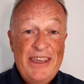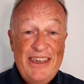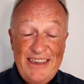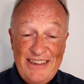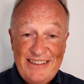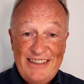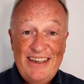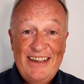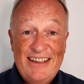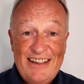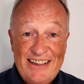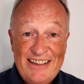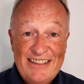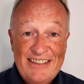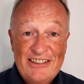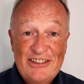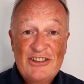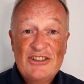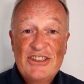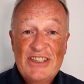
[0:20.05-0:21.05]
easy it
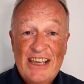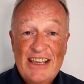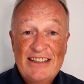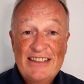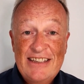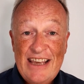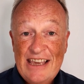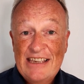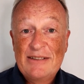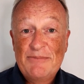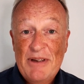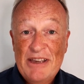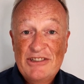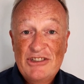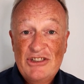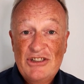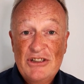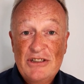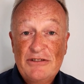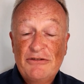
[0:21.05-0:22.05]
is to send text
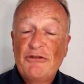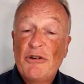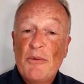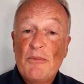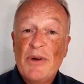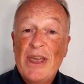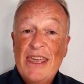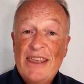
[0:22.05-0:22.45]
messages from